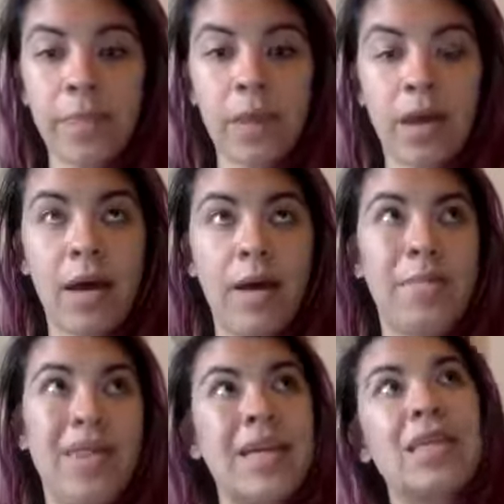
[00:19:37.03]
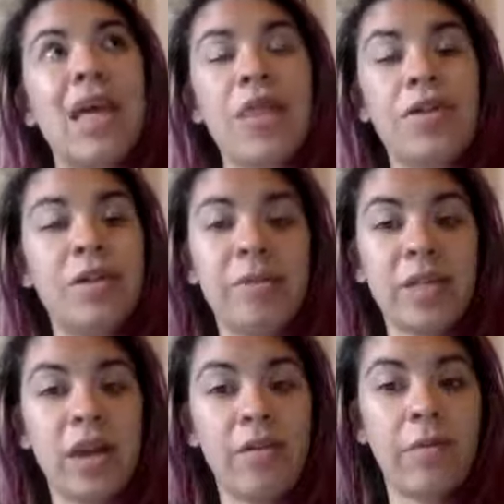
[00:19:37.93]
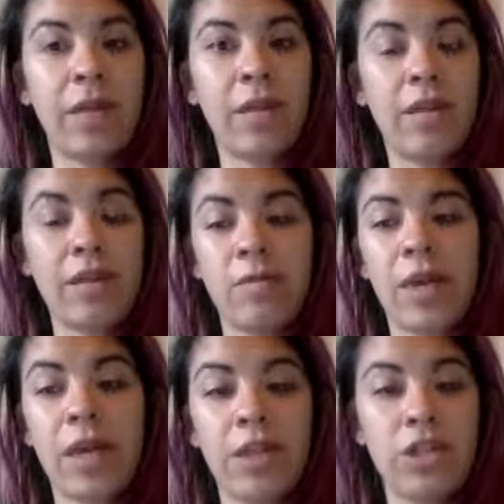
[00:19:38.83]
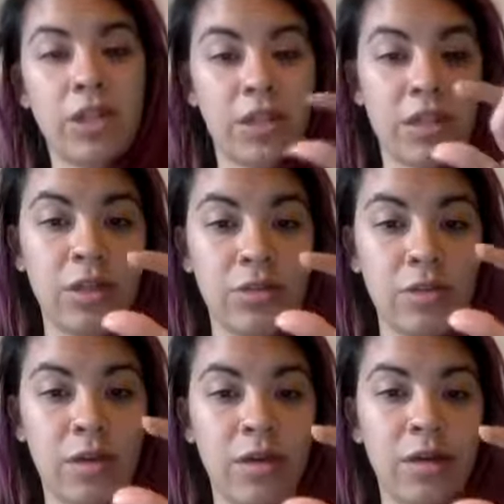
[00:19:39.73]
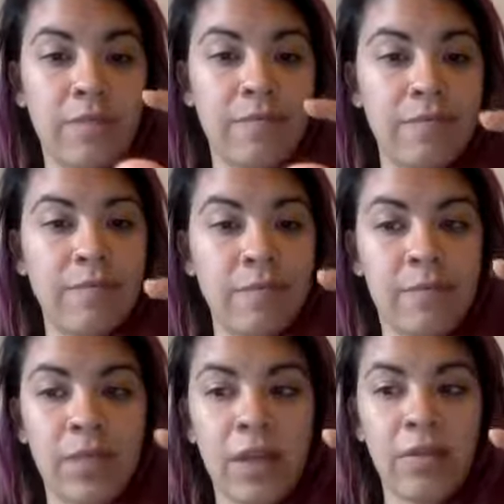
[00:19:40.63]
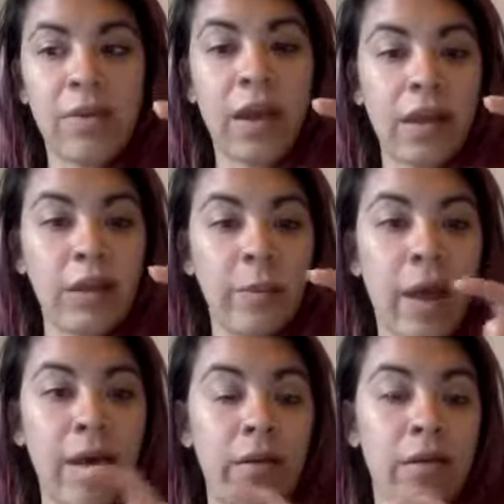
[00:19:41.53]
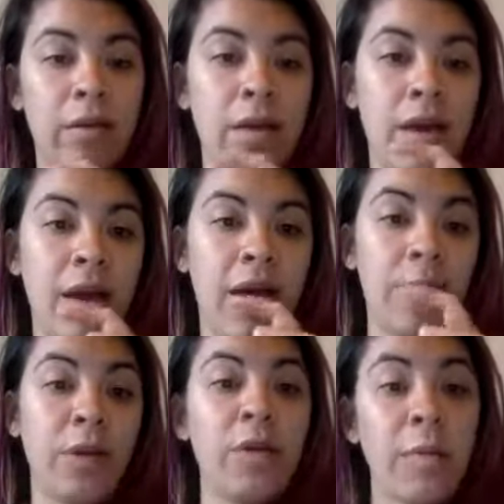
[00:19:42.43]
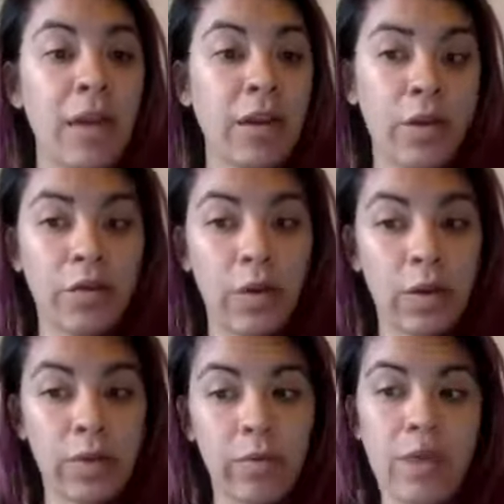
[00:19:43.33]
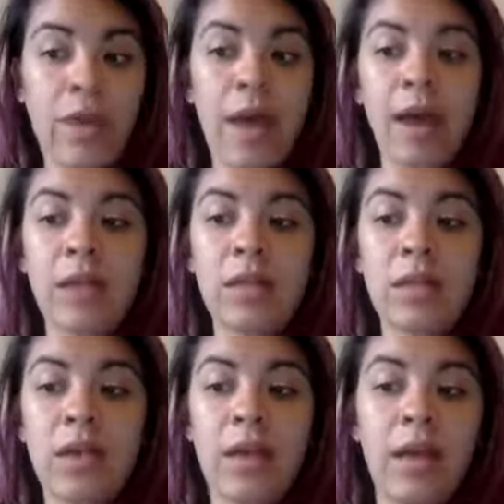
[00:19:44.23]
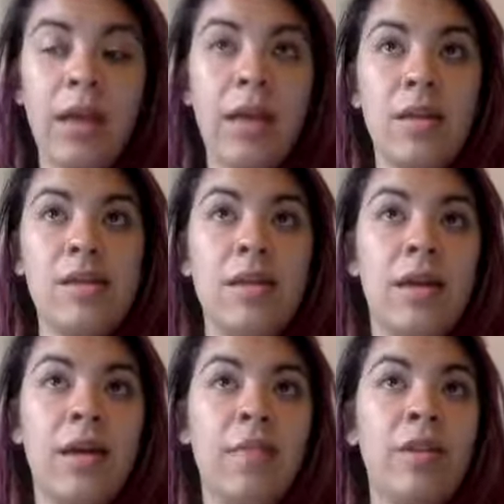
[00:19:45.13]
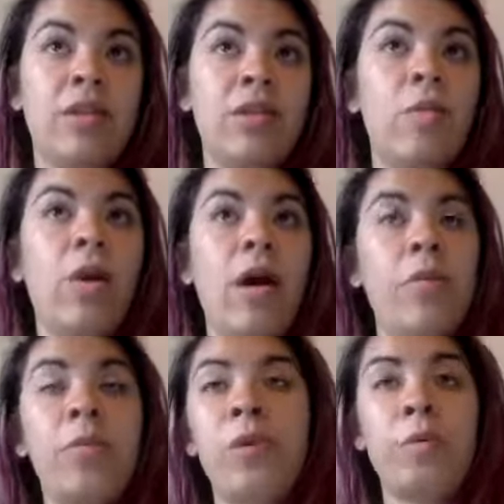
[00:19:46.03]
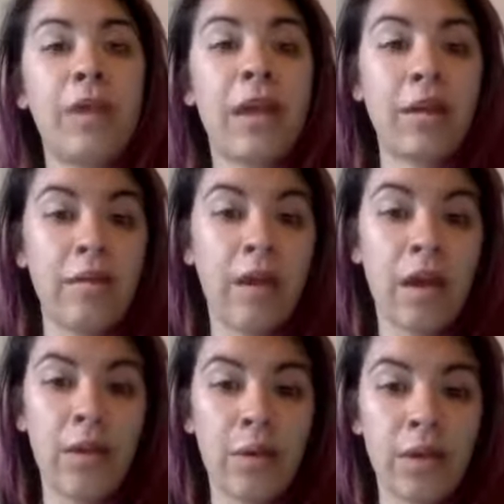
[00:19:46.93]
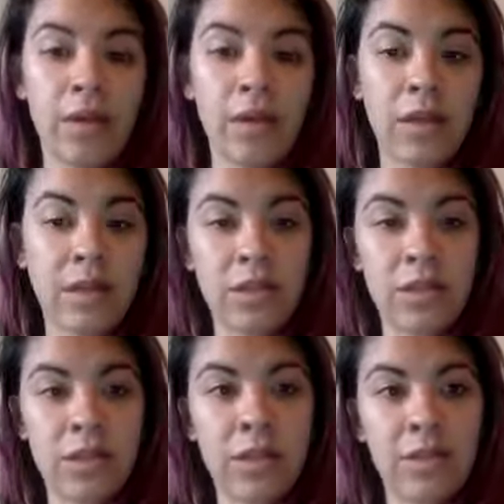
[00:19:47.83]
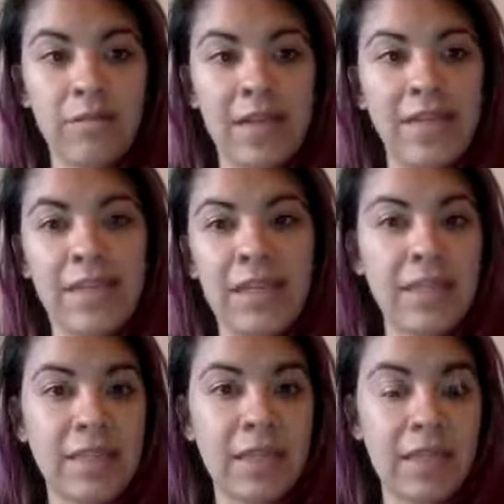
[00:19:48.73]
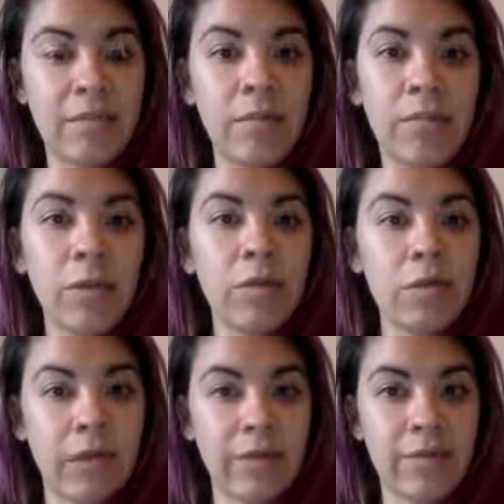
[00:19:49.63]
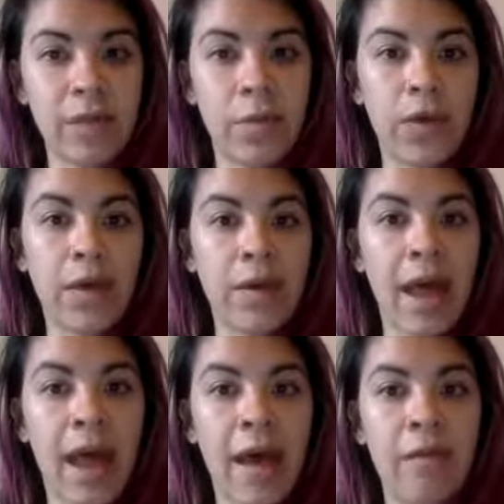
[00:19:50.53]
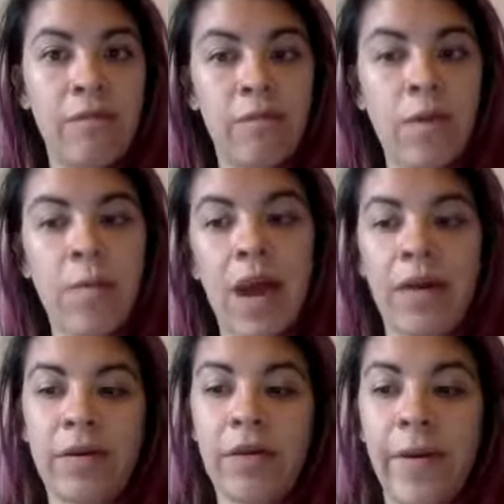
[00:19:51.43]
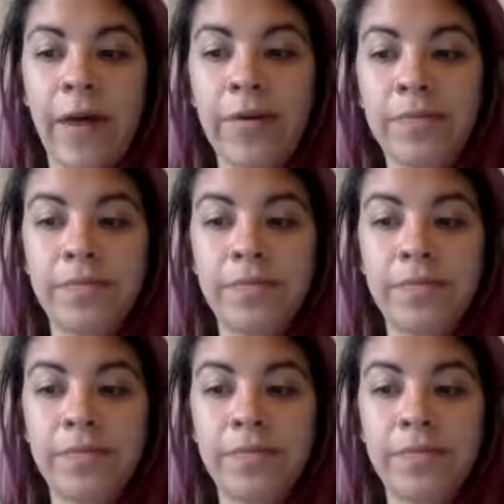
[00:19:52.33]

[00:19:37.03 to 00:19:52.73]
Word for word: Uh, that's not 30% off week this weekend. It's just the the, the regular bottle, uh, but you can make your own roller with that. And um, so we'll, we'll bring that on the go, and that's just a nice, easy mood lifting oil to have when we're out and about.